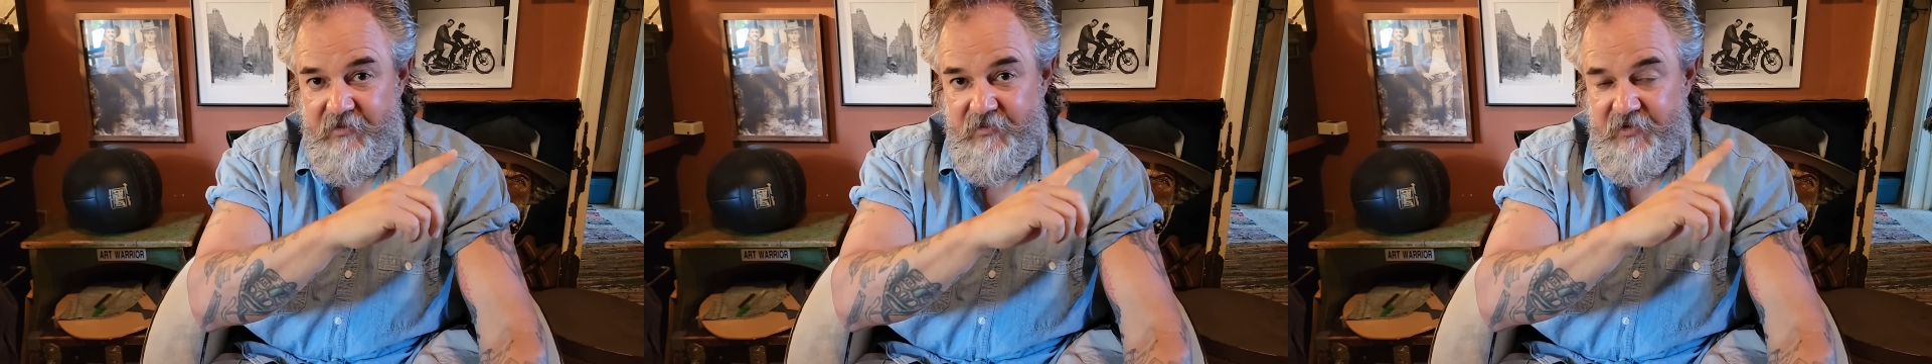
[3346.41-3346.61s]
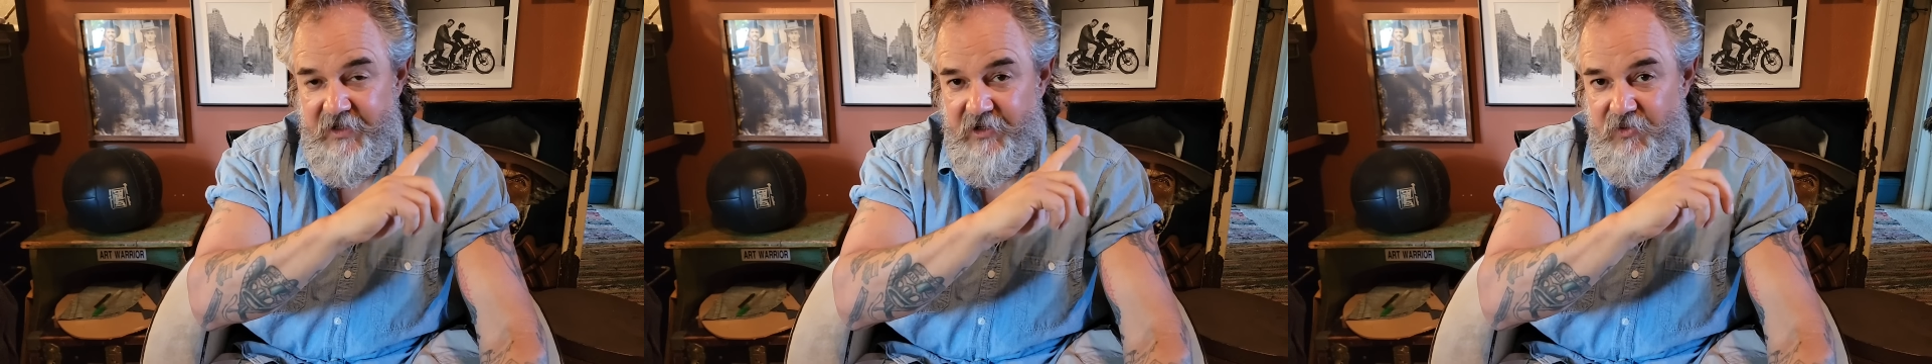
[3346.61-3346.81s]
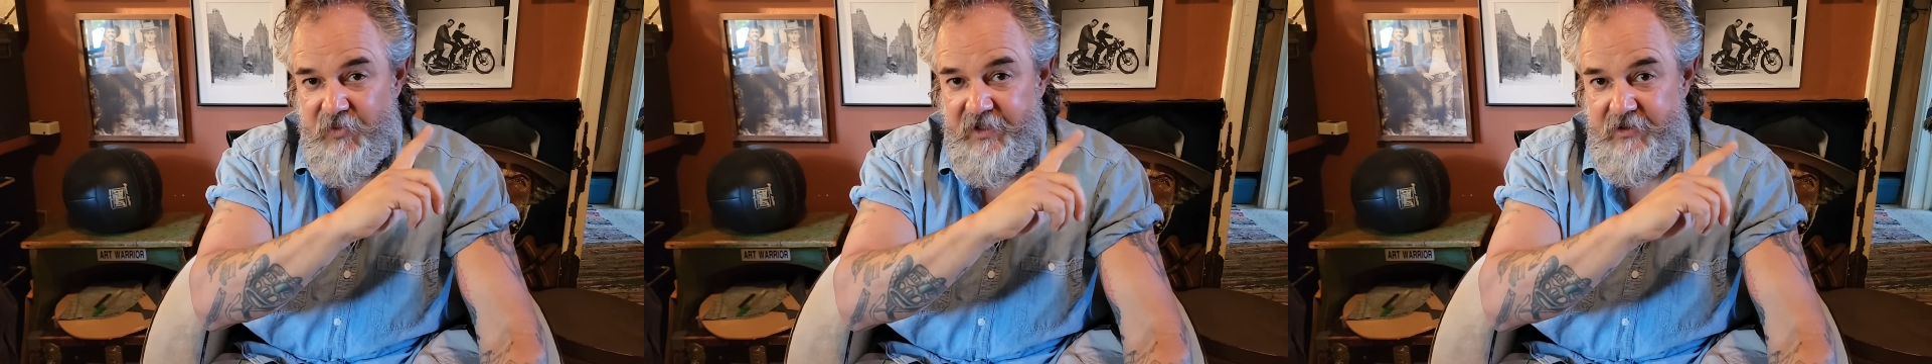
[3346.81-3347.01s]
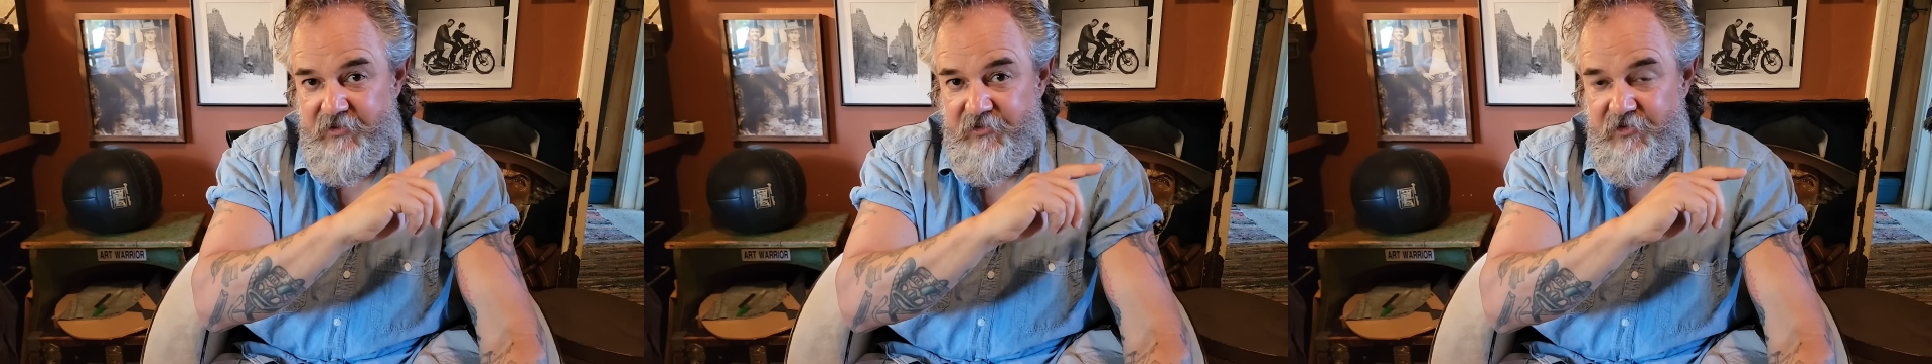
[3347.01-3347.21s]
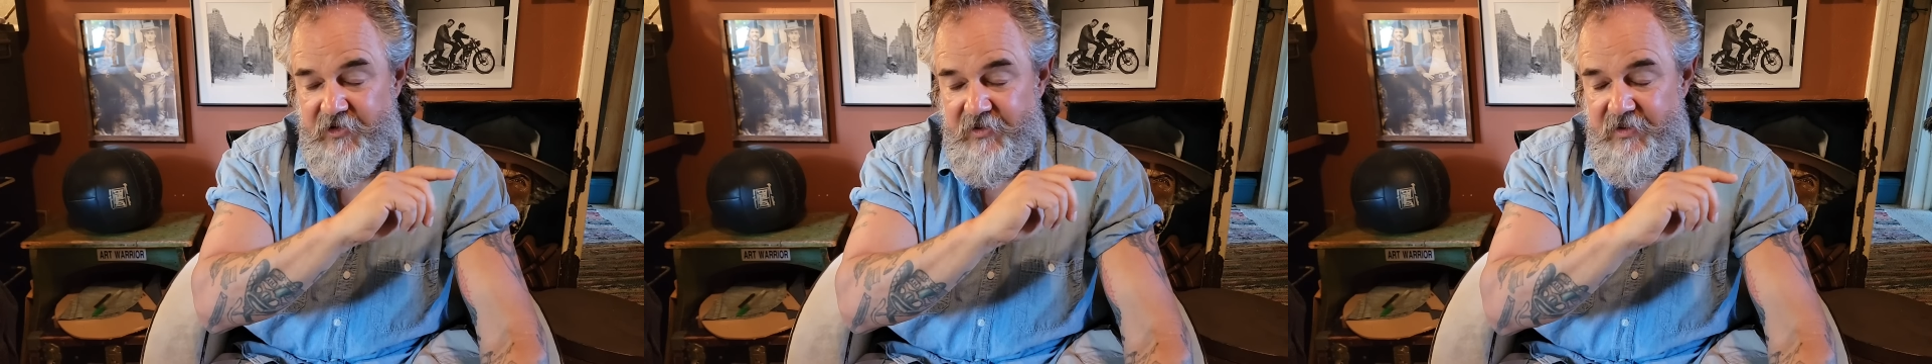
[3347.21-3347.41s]
It was like a week or
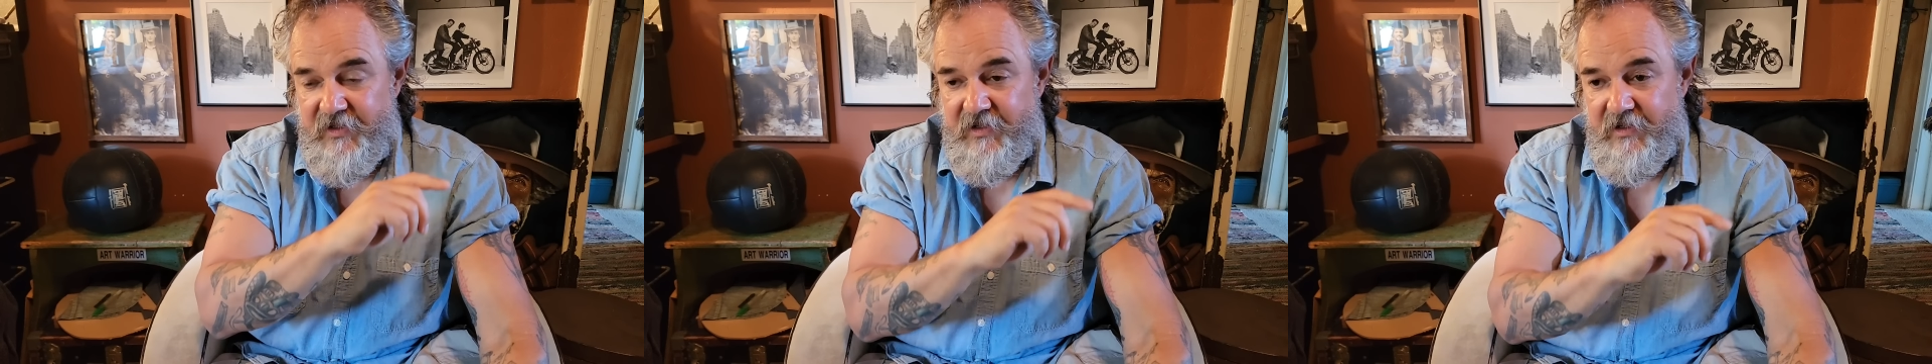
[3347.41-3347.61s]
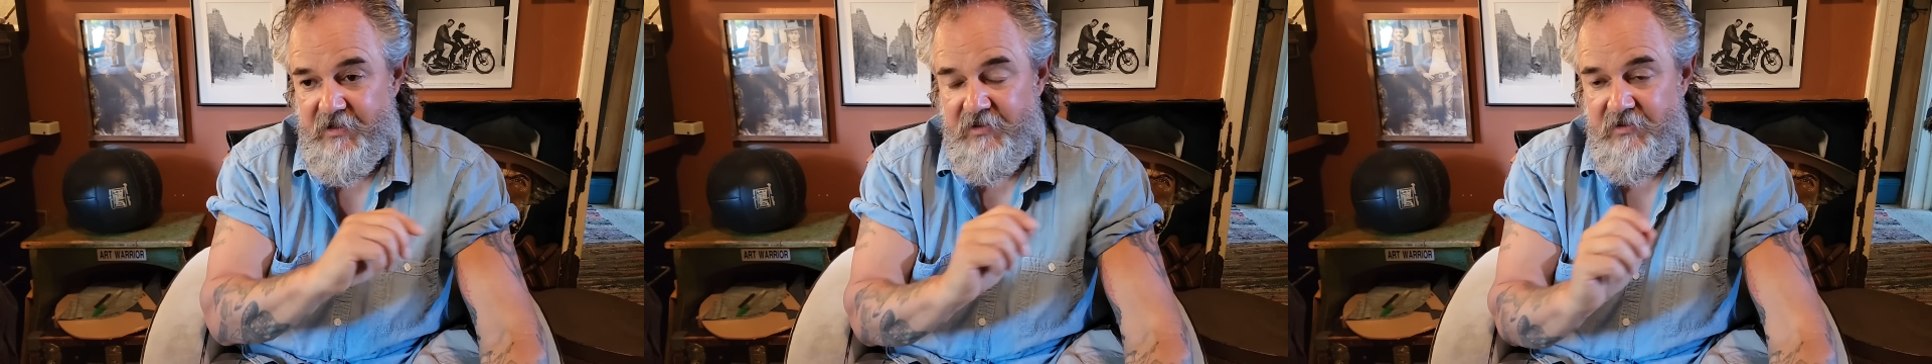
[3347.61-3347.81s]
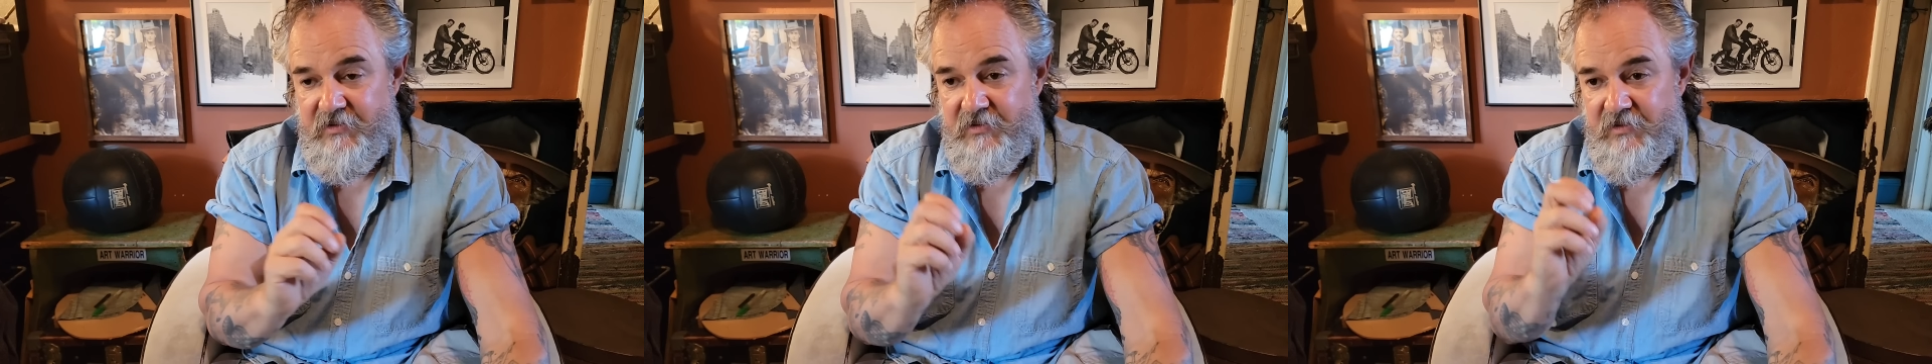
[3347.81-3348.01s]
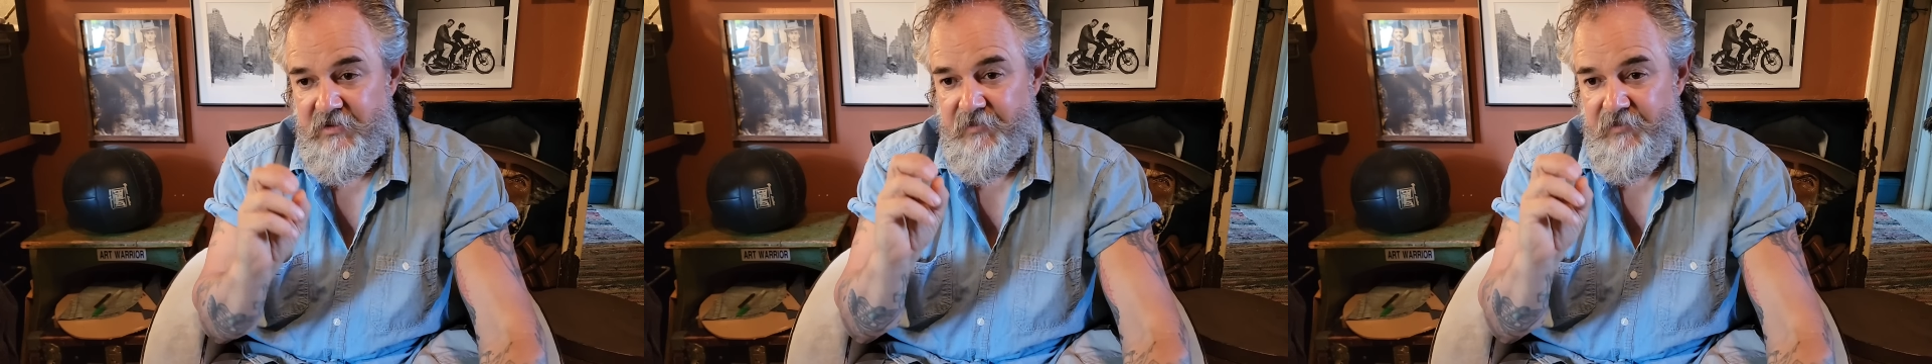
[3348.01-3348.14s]
so ago.